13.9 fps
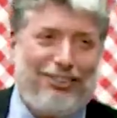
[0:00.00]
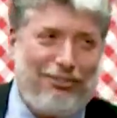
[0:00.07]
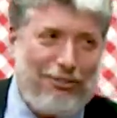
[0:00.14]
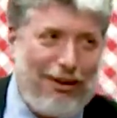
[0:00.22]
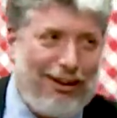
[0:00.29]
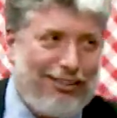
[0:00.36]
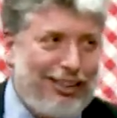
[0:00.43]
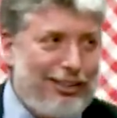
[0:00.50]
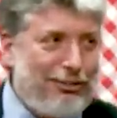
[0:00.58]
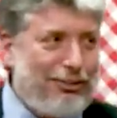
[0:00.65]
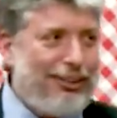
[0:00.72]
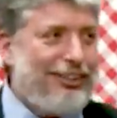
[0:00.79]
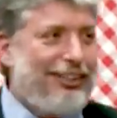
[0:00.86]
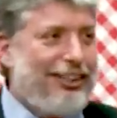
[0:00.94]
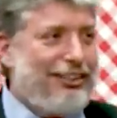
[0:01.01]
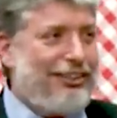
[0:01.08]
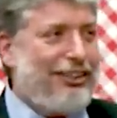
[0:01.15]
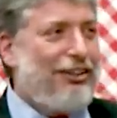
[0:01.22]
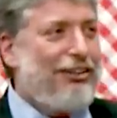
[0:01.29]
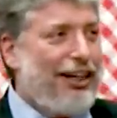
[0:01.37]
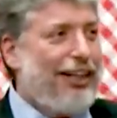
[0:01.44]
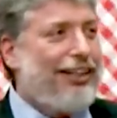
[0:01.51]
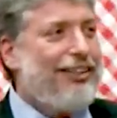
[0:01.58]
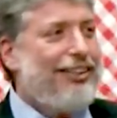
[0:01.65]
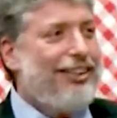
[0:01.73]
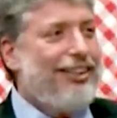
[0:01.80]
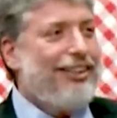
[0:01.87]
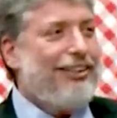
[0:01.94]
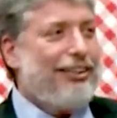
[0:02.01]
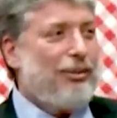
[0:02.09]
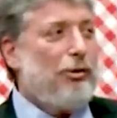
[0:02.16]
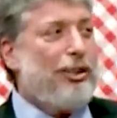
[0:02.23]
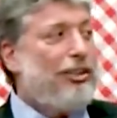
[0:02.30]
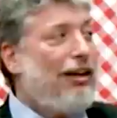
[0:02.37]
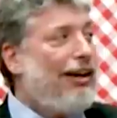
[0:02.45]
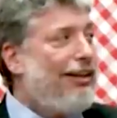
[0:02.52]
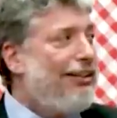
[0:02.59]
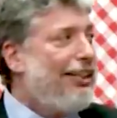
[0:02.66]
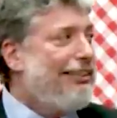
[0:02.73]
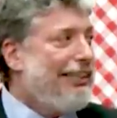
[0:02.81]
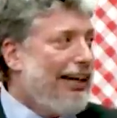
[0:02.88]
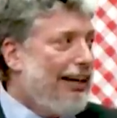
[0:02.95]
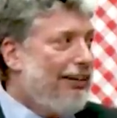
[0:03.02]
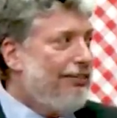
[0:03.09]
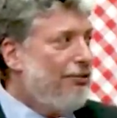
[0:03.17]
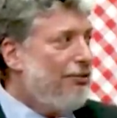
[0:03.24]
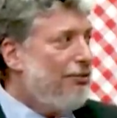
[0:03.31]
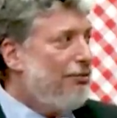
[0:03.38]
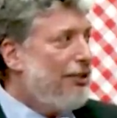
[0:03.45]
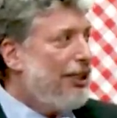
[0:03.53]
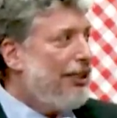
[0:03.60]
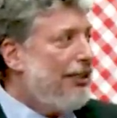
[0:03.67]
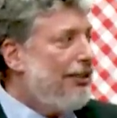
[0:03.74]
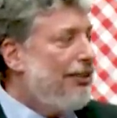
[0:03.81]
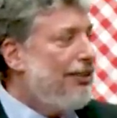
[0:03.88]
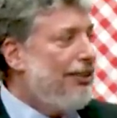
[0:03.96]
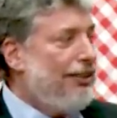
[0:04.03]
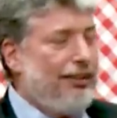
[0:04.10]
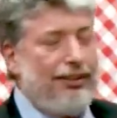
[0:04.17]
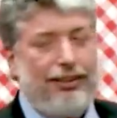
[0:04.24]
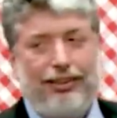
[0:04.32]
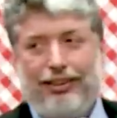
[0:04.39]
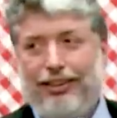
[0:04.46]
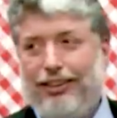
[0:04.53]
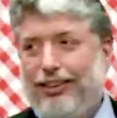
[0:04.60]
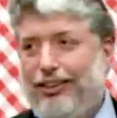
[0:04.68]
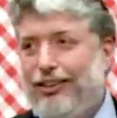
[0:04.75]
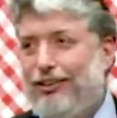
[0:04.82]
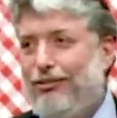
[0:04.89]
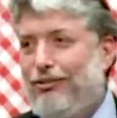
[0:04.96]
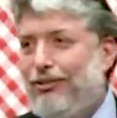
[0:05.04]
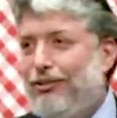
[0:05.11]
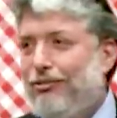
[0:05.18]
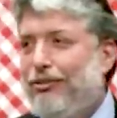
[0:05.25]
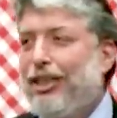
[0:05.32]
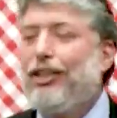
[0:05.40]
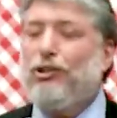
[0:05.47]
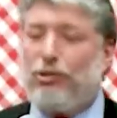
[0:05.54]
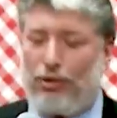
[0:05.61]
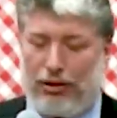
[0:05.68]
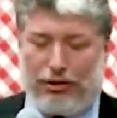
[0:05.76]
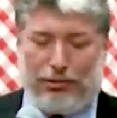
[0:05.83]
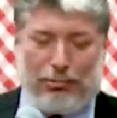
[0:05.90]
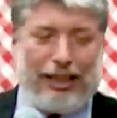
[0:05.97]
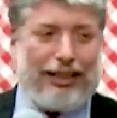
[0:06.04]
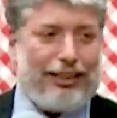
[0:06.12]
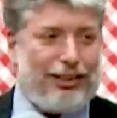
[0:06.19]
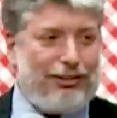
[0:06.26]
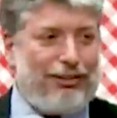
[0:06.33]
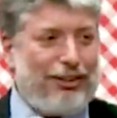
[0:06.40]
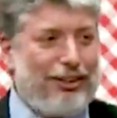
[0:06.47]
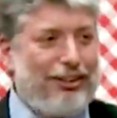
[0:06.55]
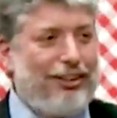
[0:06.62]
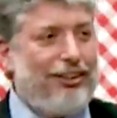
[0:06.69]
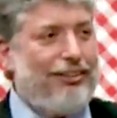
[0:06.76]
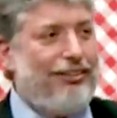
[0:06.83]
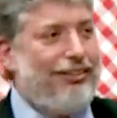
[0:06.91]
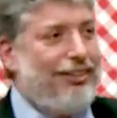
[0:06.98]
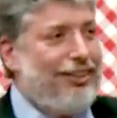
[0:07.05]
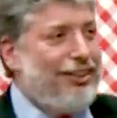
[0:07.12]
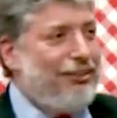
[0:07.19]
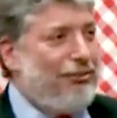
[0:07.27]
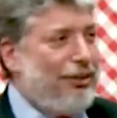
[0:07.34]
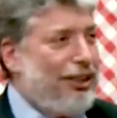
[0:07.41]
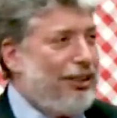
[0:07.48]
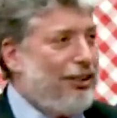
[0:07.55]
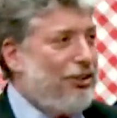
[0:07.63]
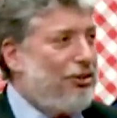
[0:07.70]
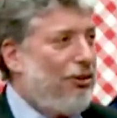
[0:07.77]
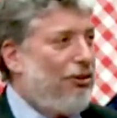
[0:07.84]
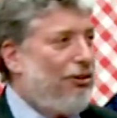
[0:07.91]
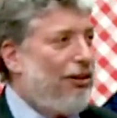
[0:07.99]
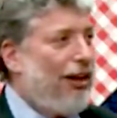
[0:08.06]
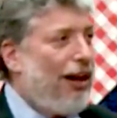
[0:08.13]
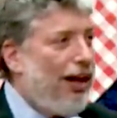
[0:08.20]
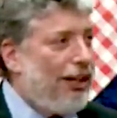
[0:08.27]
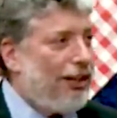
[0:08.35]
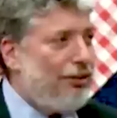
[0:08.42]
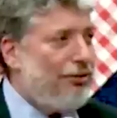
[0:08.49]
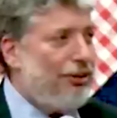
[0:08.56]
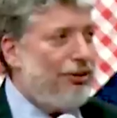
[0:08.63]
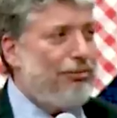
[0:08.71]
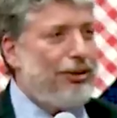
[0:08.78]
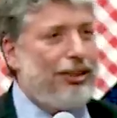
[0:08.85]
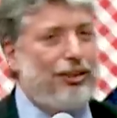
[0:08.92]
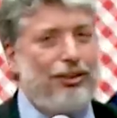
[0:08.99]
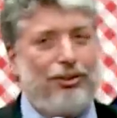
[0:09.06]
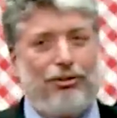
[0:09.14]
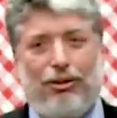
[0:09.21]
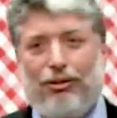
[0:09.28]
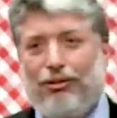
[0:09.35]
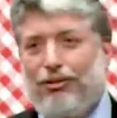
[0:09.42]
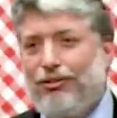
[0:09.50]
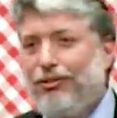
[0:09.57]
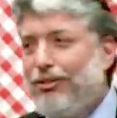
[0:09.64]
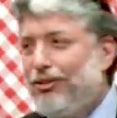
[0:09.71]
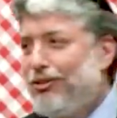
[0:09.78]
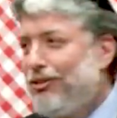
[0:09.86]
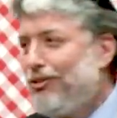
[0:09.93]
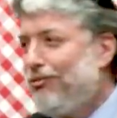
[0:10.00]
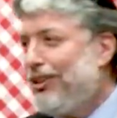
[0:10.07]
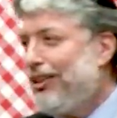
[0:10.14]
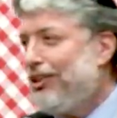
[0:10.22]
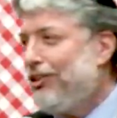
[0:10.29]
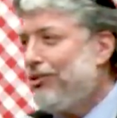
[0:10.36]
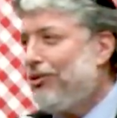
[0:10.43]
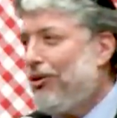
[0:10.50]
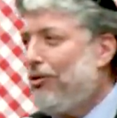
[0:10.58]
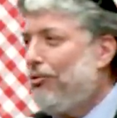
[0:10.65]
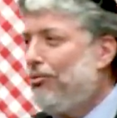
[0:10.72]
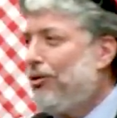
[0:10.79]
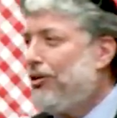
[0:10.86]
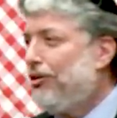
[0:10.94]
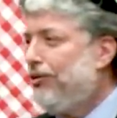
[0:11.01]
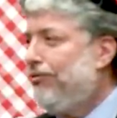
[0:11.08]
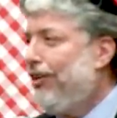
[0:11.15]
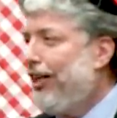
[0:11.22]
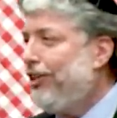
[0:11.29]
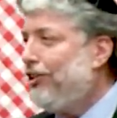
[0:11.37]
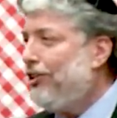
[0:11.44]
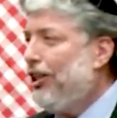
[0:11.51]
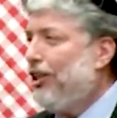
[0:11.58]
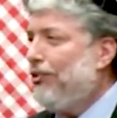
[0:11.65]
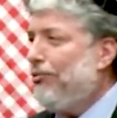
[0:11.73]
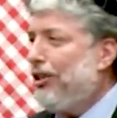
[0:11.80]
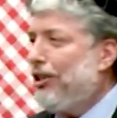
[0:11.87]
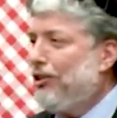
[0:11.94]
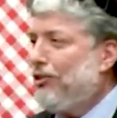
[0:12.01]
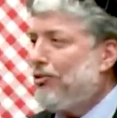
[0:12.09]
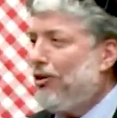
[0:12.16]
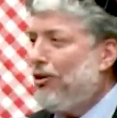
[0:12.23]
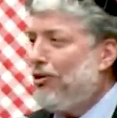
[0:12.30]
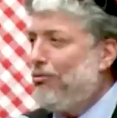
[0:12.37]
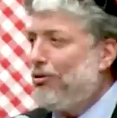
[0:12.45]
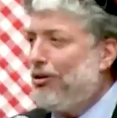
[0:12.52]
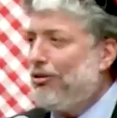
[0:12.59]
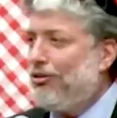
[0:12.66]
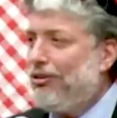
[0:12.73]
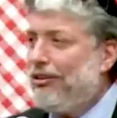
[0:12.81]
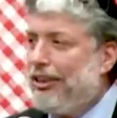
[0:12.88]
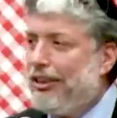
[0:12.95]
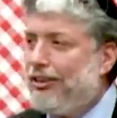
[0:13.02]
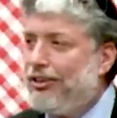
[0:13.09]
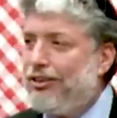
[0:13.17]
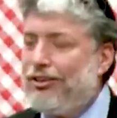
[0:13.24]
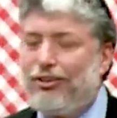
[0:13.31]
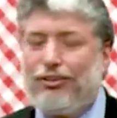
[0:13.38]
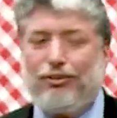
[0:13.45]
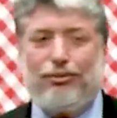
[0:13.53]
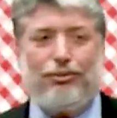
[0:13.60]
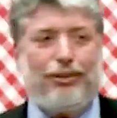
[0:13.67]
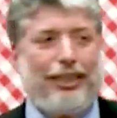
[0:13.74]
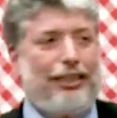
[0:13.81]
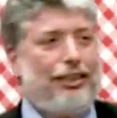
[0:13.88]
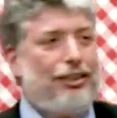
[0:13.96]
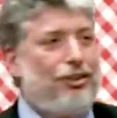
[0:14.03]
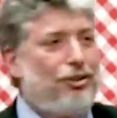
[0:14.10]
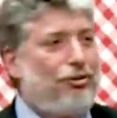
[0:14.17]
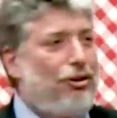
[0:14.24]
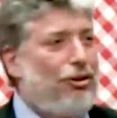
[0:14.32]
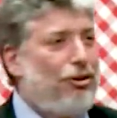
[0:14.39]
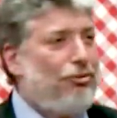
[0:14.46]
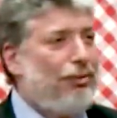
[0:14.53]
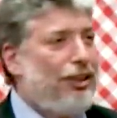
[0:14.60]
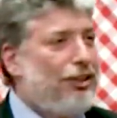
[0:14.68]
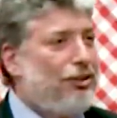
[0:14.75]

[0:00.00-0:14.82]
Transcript: Wow, that's very nasty. Okay. Can we dial that down? We control the banks. Very good. We control Hollywood. We control the news. We control world events. We control world leaders. We control.